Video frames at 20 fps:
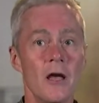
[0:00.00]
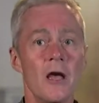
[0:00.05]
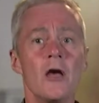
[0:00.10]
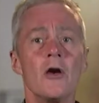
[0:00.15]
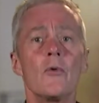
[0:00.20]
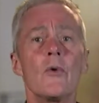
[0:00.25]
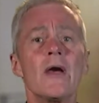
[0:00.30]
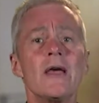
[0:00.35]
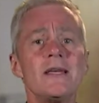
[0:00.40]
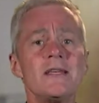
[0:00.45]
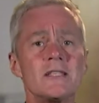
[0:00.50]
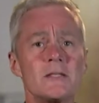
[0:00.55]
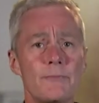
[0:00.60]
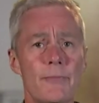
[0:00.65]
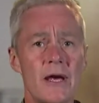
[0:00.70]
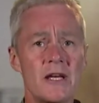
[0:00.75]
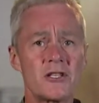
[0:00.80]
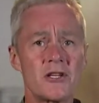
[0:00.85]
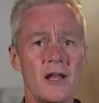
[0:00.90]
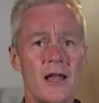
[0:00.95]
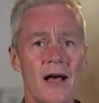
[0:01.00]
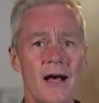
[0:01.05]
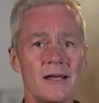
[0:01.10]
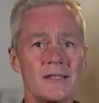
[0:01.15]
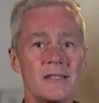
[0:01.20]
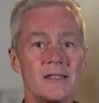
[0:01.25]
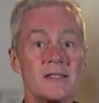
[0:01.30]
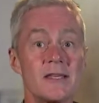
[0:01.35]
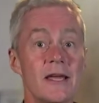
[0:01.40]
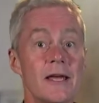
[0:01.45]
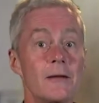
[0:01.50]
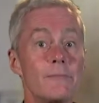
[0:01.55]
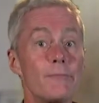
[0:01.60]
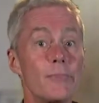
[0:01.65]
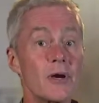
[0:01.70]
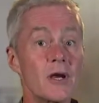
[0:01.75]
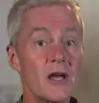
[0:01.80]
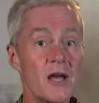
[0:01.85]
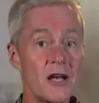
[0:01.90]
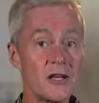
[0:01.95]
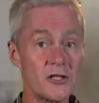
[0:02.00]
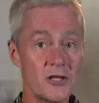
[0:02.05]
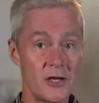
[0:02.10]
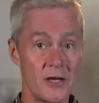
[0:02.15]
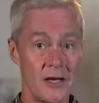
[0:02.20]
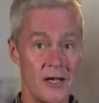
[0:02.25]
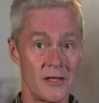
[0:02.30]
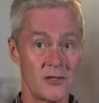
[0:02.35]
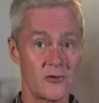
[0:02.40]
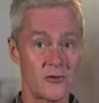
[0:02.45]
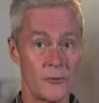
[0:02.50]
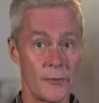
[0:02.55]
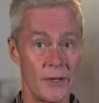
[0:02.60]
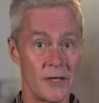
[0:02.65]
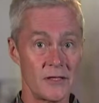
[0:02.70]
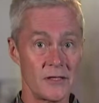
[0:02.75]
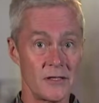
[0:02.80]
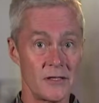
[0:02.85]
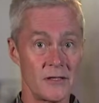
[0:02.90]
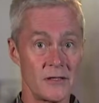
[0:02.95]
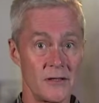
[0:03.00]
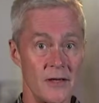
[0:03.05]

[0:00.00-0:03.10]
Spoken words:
where he specializes in percussion instruments.